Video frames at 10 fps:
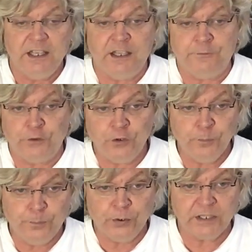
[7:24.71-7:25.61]
If you
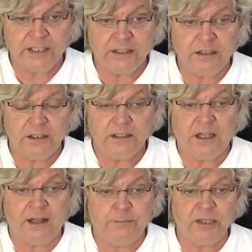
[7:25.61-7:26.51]
put in,
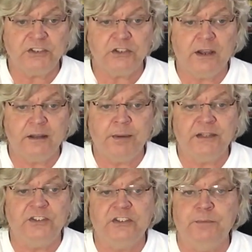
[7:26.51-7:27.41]
let's talk about
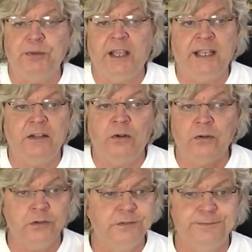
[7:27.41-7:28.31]
just a plain
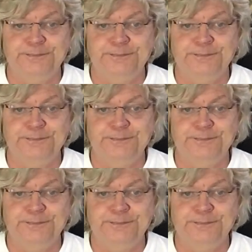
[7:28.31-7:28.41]
old